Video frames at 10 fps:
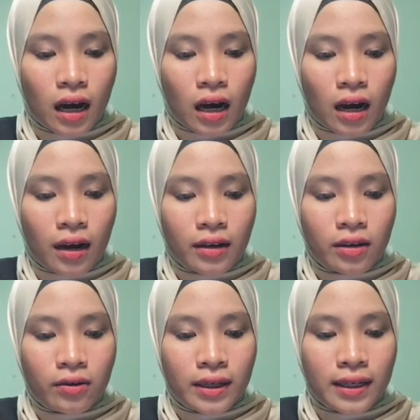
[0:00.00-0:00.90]

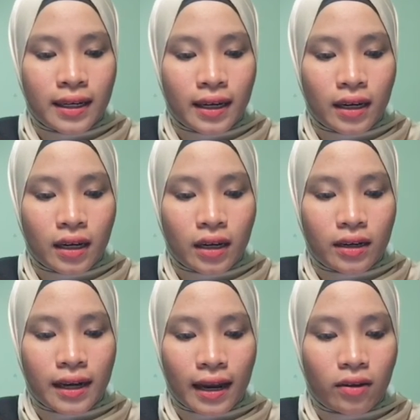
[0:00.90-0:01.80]

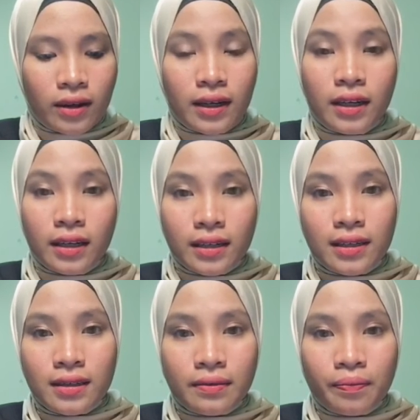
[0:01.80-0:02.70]
that
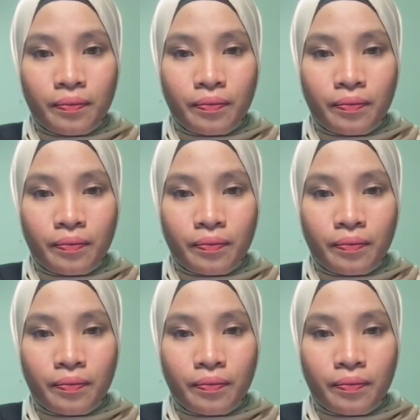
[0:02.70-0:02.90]
radius